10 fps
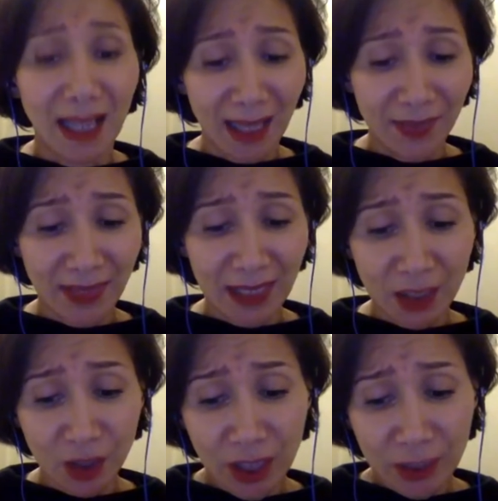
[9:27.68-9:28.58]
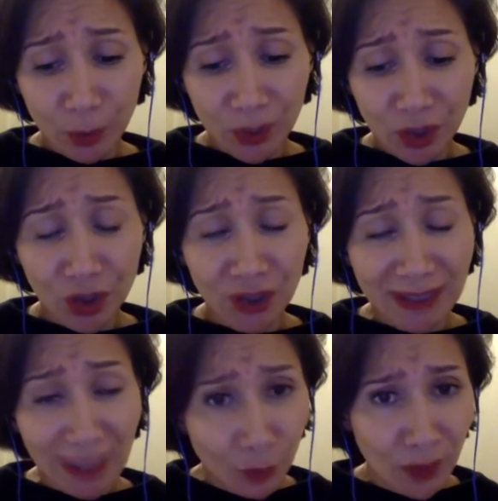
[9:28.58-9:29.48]
And then when you
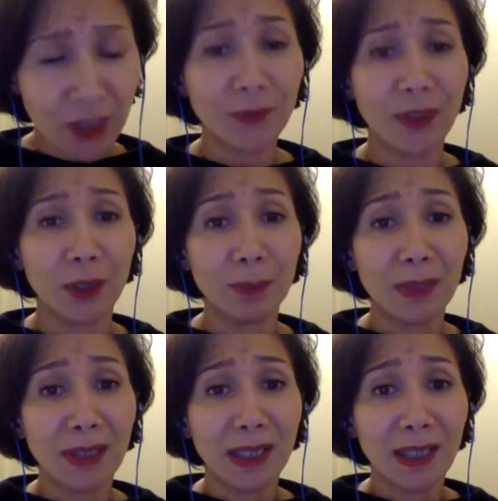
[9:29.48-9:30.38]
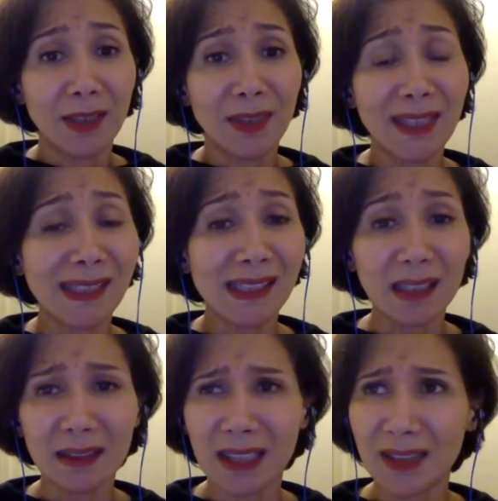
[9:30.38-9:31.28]
get rid of them, then
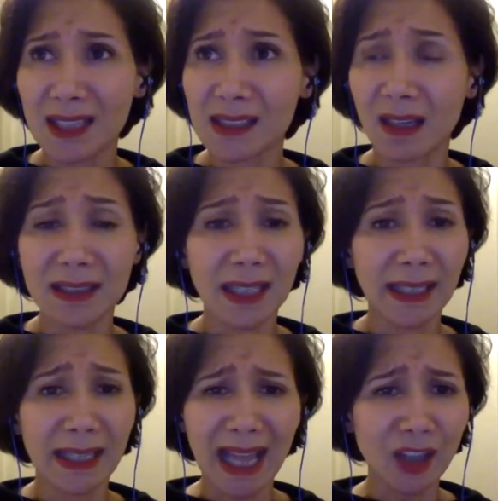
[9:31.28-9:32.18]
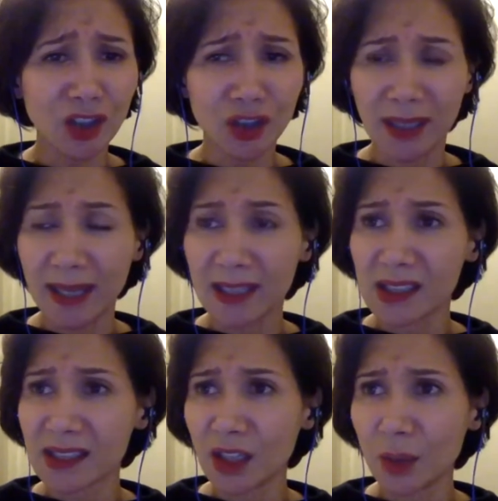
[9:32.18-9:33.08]
suddenly they start taking action, and
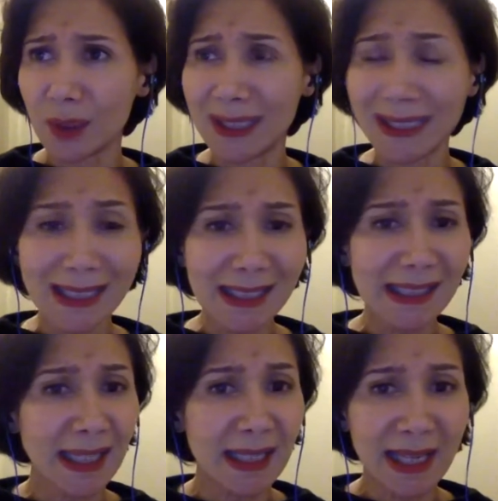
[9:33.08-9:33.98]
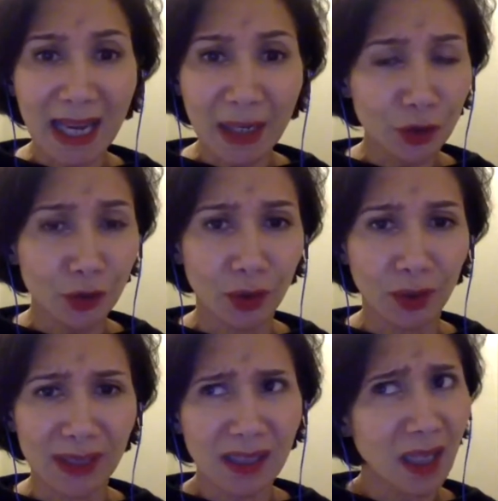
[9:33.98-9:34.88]
it's so easy and natural.
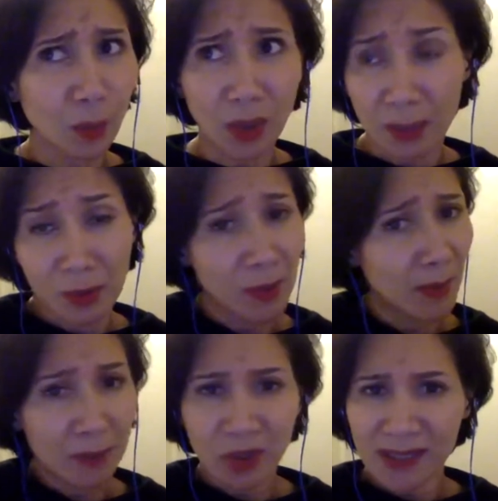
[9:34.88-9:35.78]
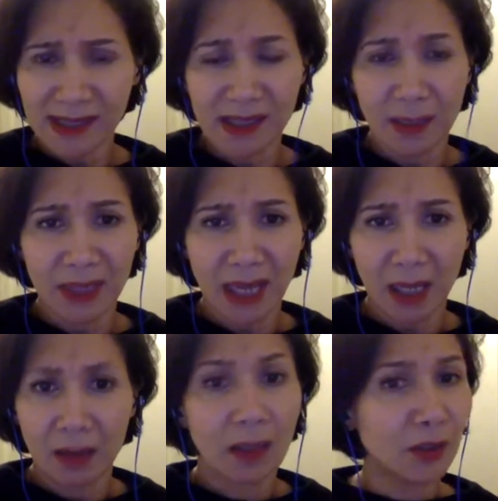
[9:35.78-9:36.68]
It's like, well, I'm going to put my prices up now.
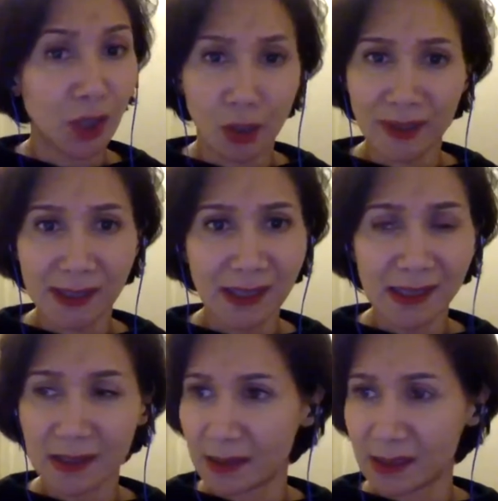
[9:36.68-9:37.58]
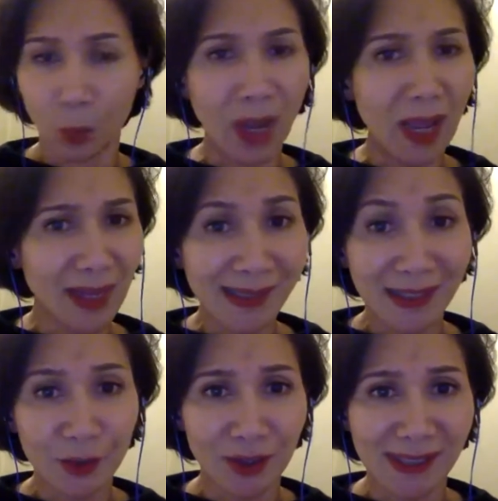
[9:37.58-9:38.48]
No resistance. Wow, that's
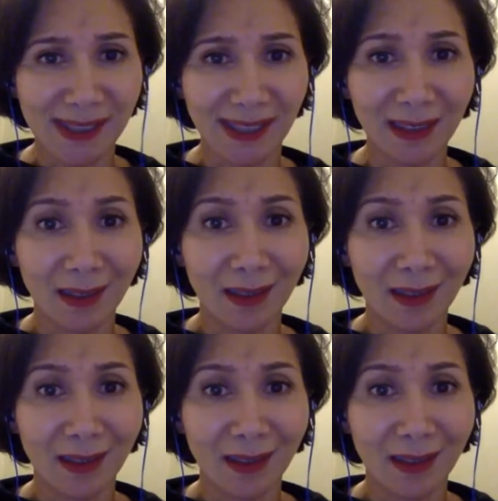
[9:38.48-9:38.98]
interesting.